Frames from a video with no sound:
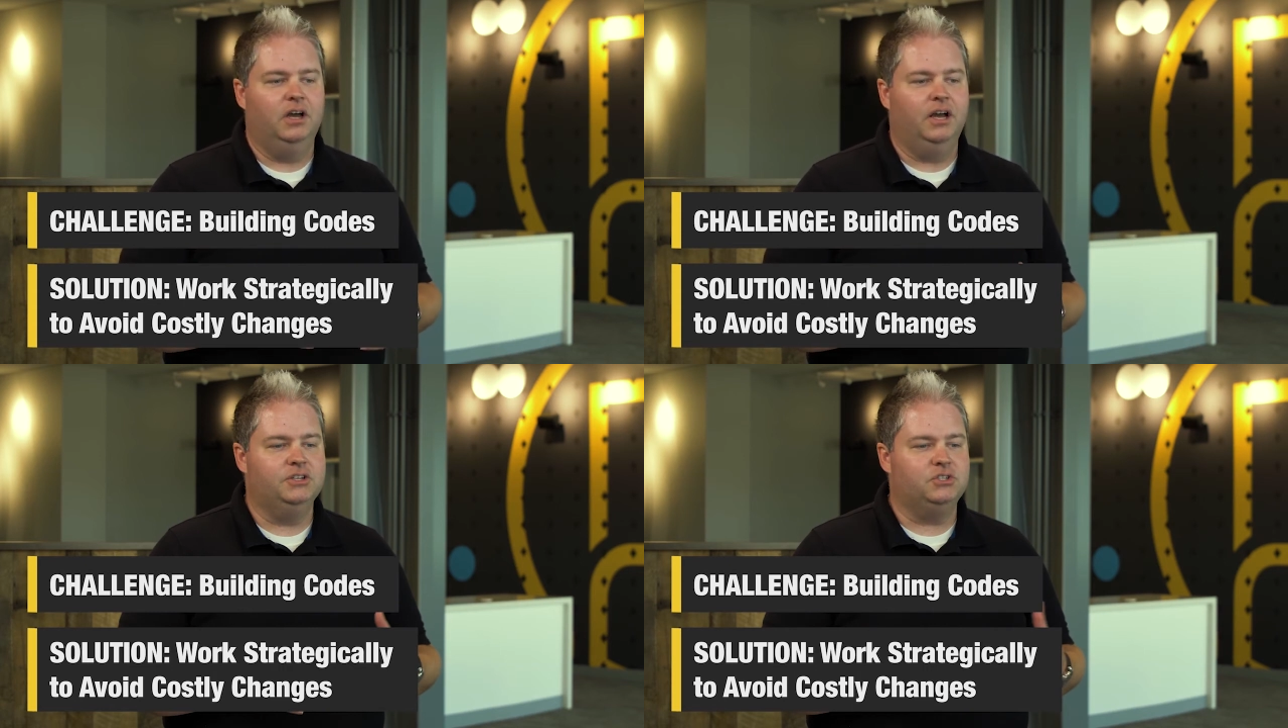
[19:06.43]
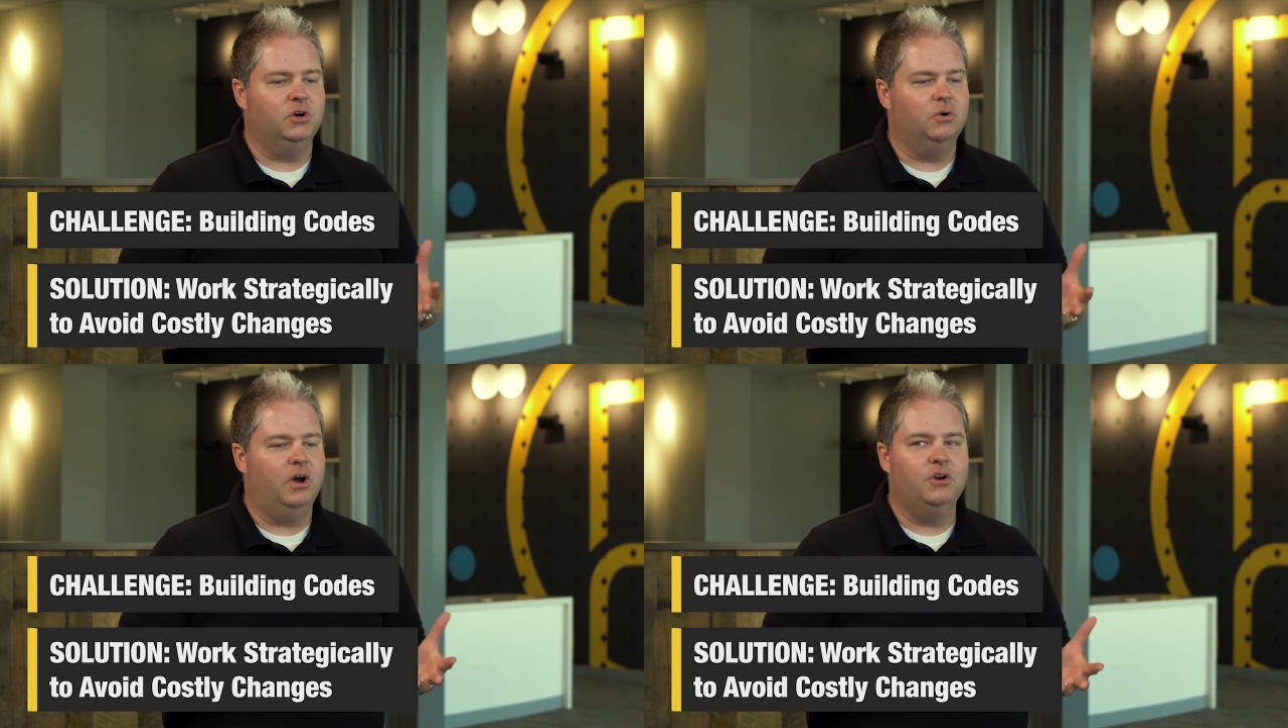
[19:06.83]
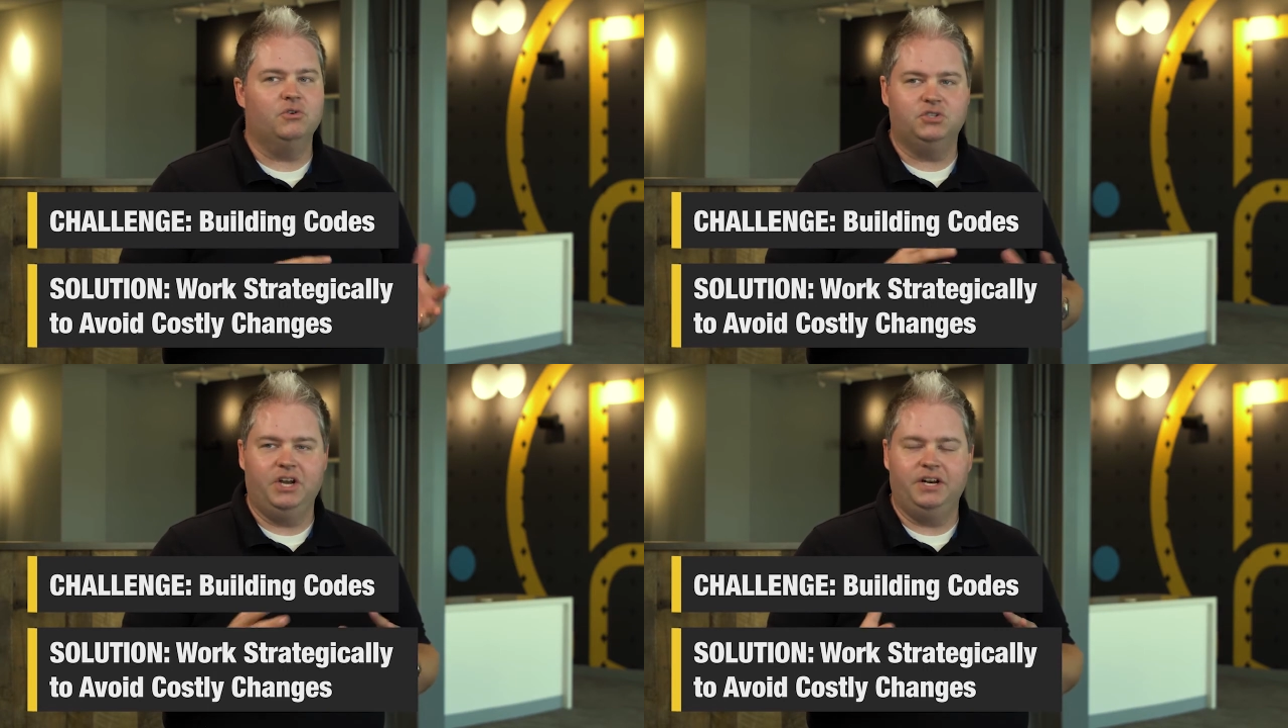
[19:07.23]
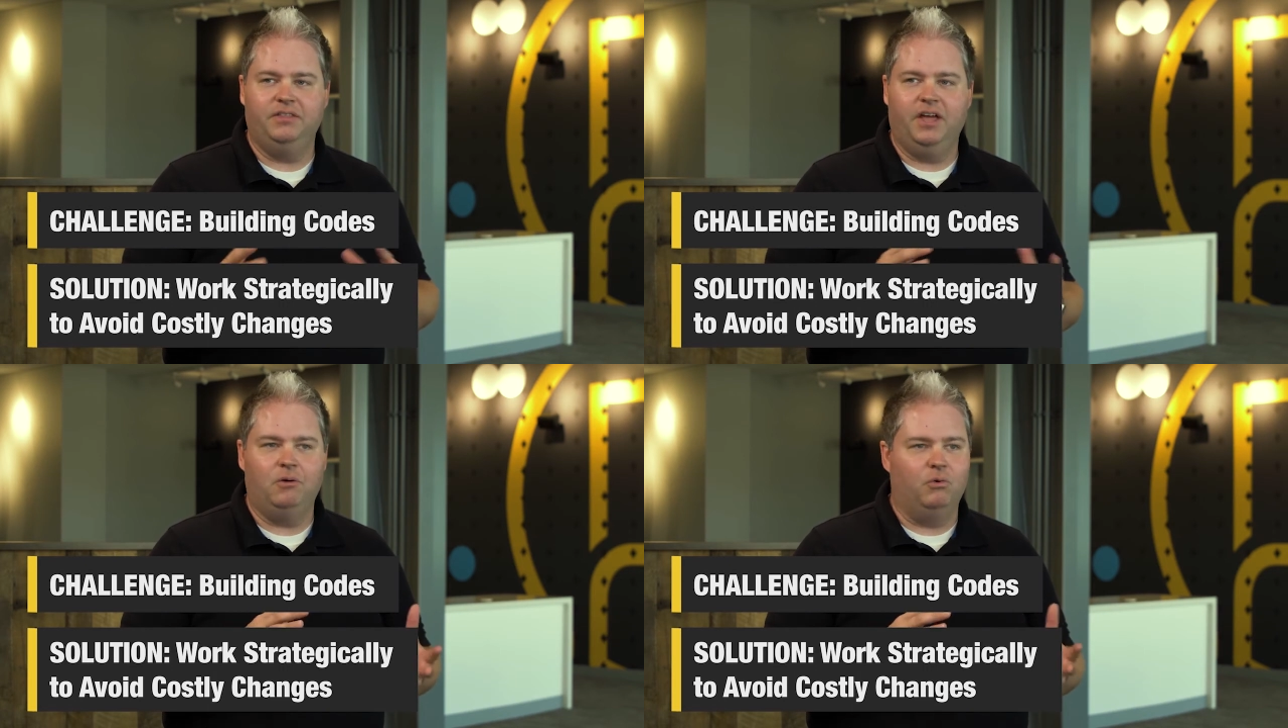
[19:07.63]
And so understanding
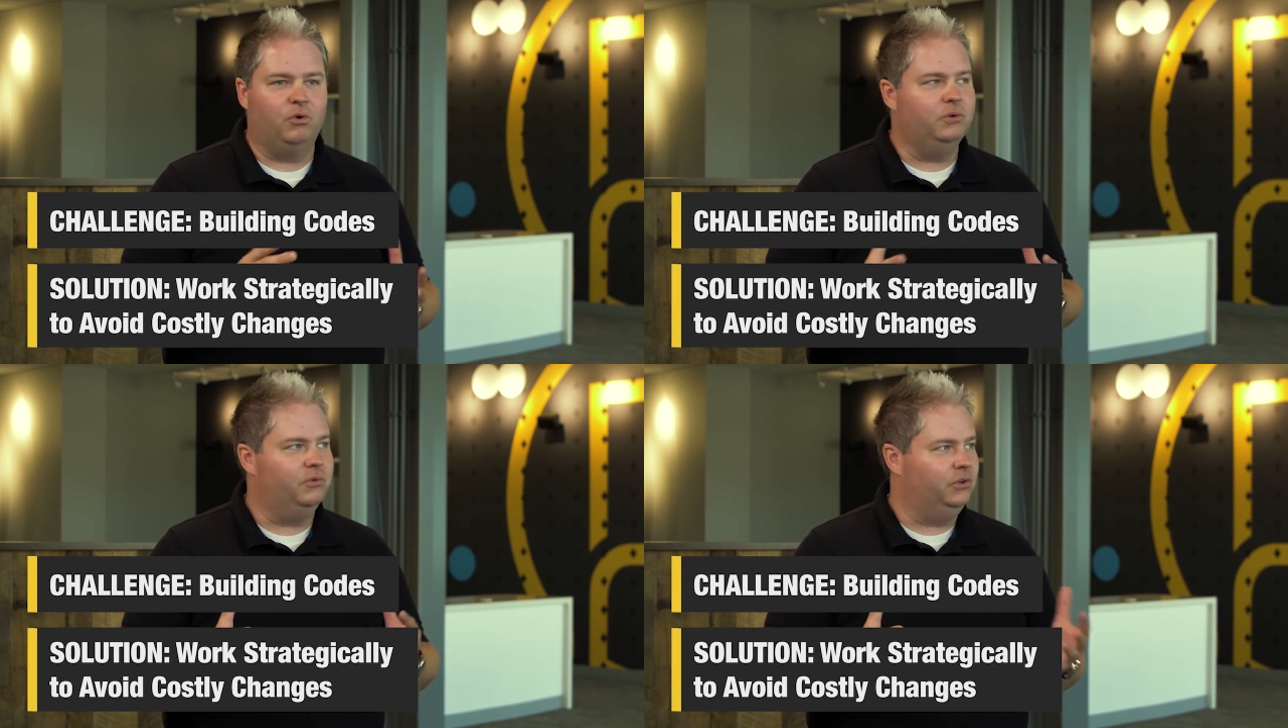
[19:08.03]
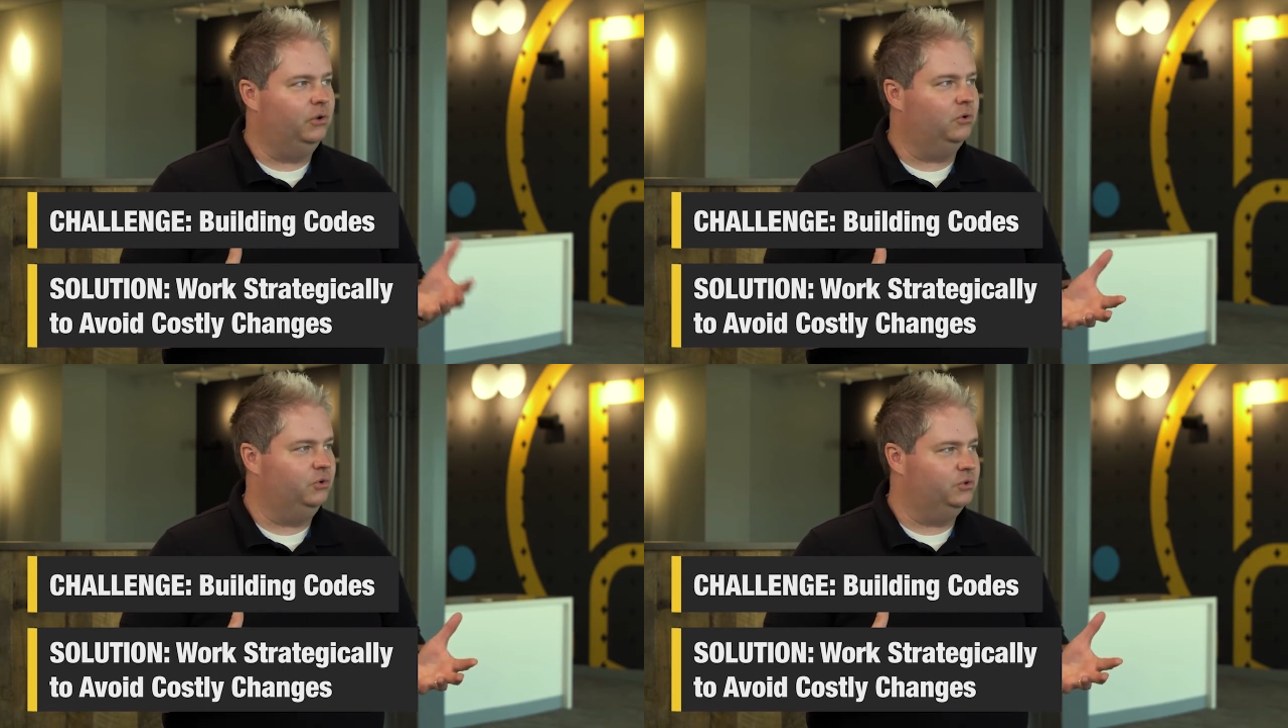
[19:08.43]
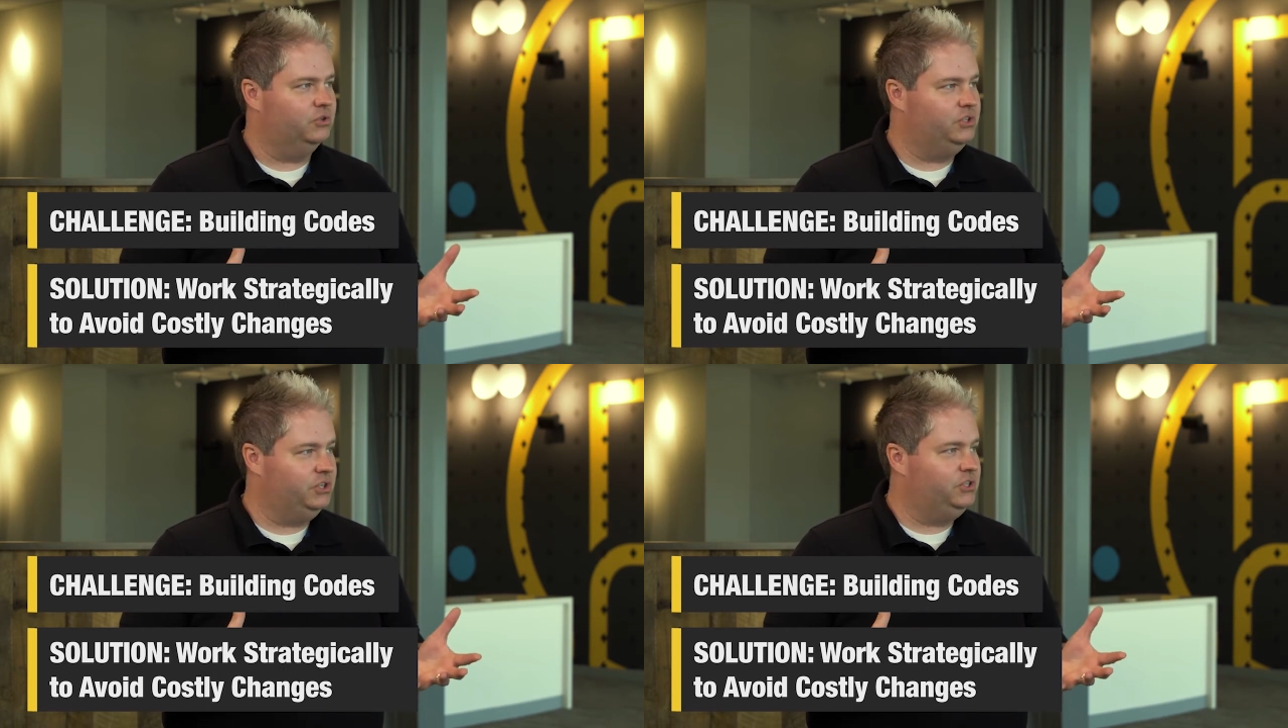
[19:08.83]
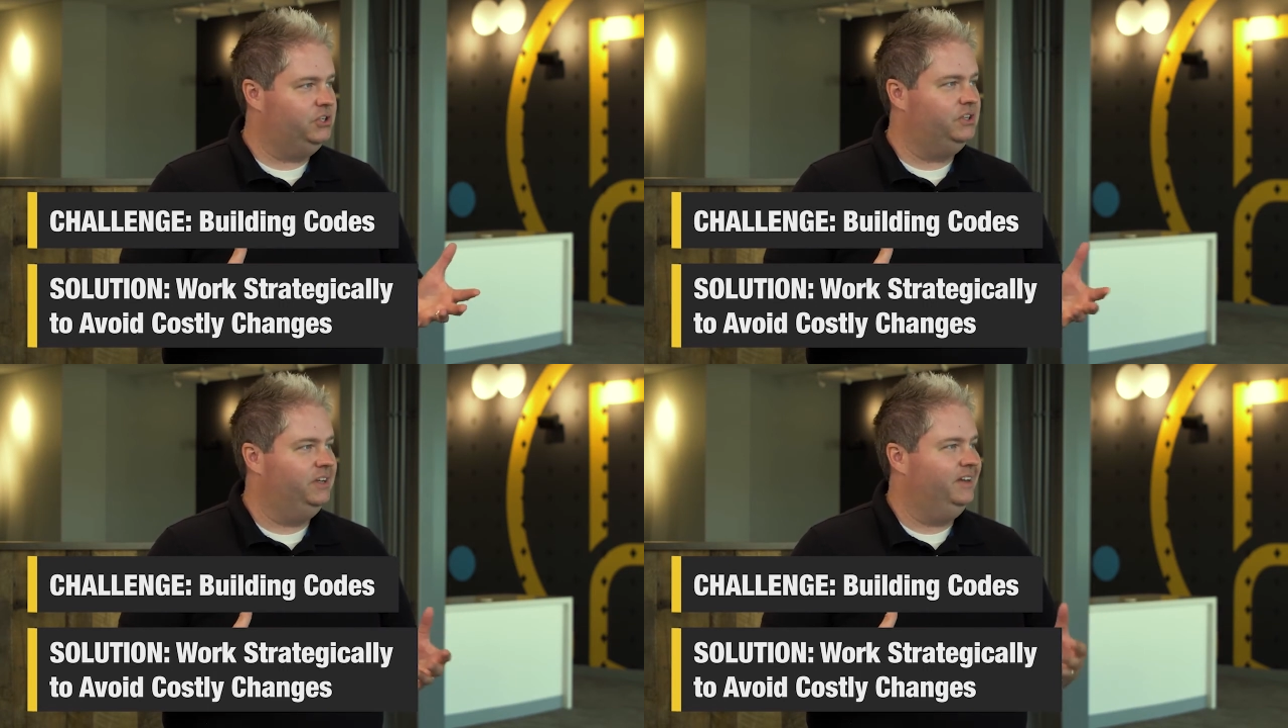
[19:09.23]
that, working with the local jurisdiction,